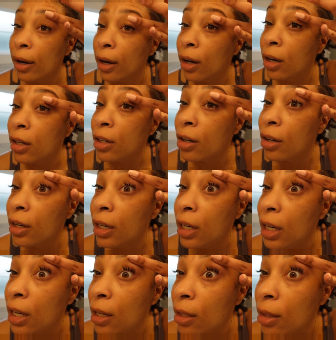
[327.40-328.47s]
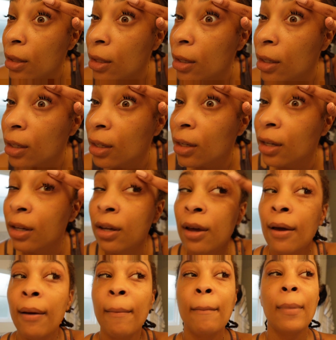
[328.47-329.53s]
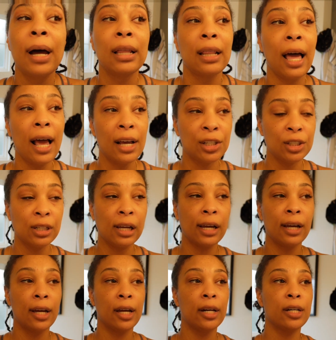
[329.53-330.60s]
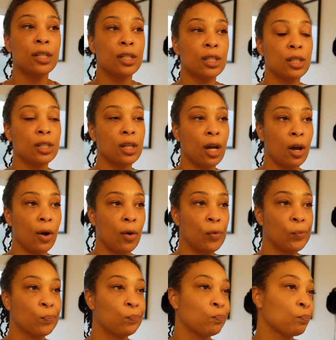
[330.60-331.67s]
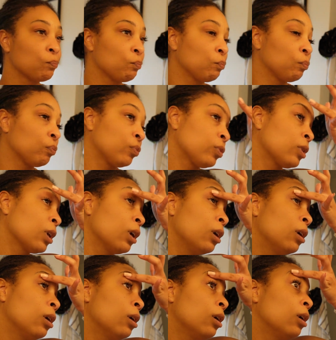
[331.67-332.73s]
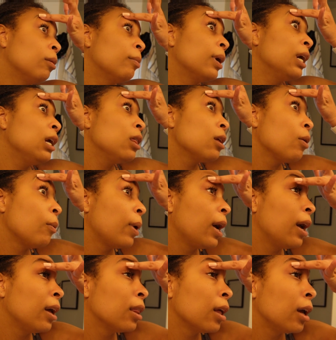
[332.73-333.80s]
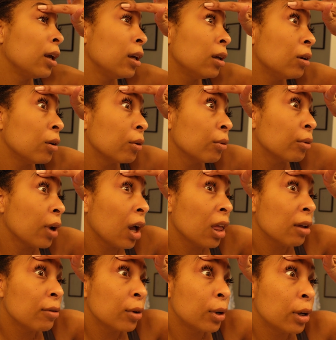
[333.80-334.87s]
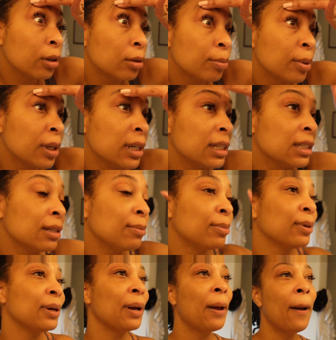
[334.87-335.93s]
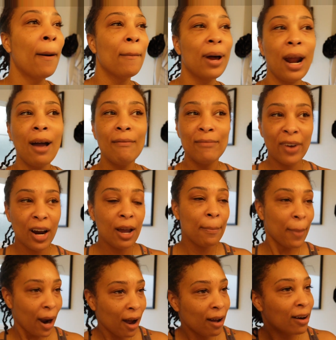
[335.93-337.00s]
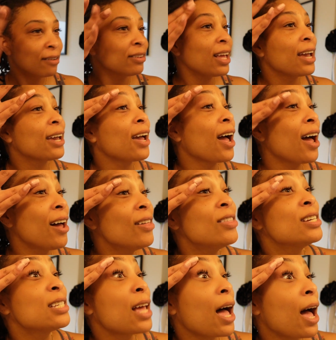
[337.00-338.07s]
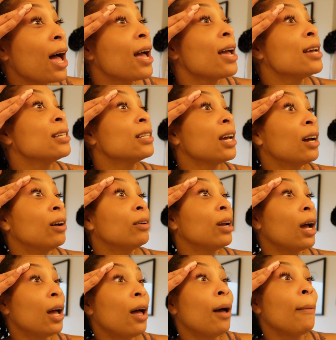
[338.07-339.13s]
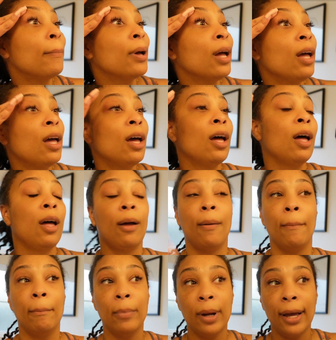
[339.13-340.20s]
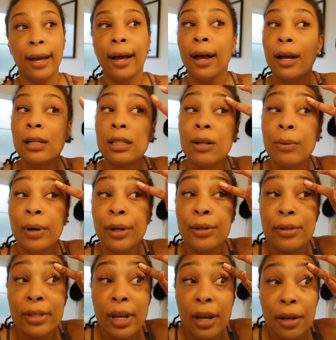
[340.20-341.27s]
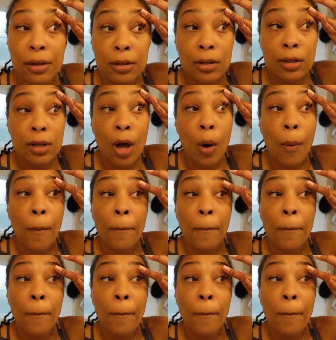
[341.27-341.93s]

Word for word: underneath my lash line so but either way like you know olive oil is pretty slippery but I'm very proud of like how this eye has held up but I still want a new set so